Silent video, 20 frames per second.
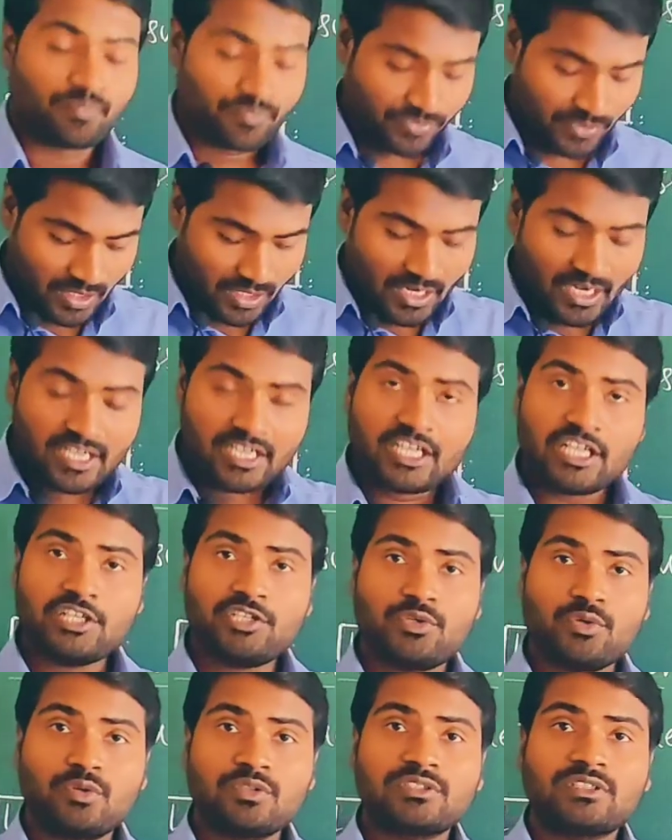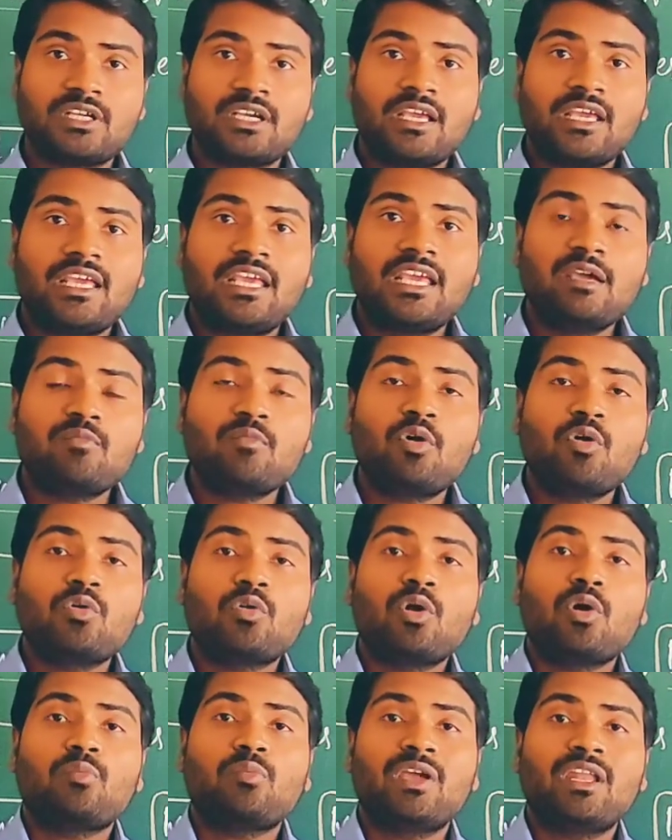In tissues,
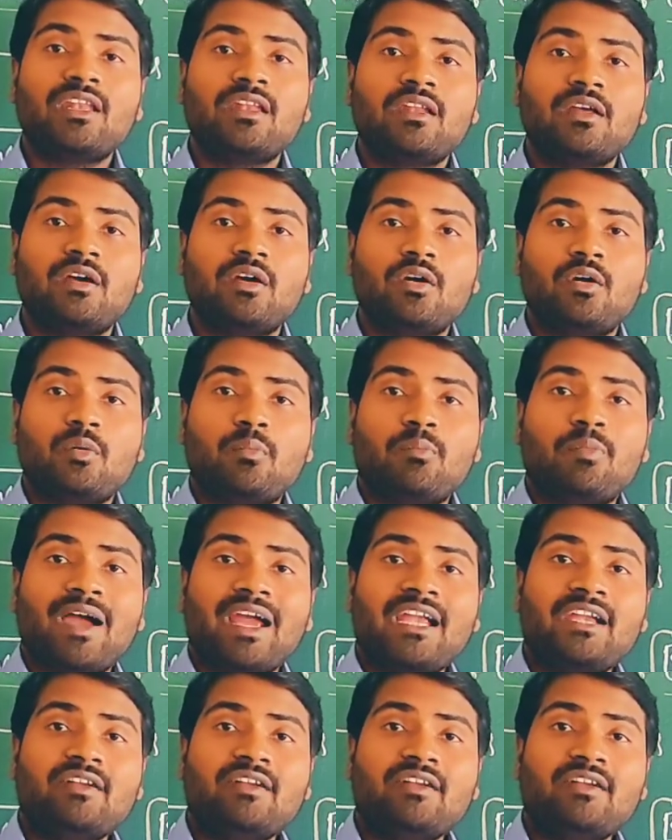hemoglobin bind